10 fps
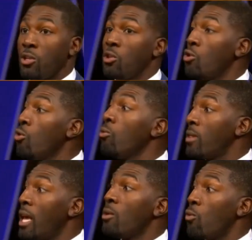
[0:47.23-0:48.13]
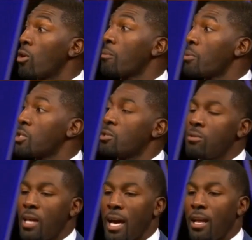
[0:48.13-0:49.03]
You then want to pursue
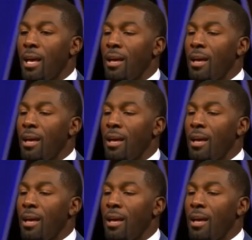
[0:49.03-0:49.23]
that.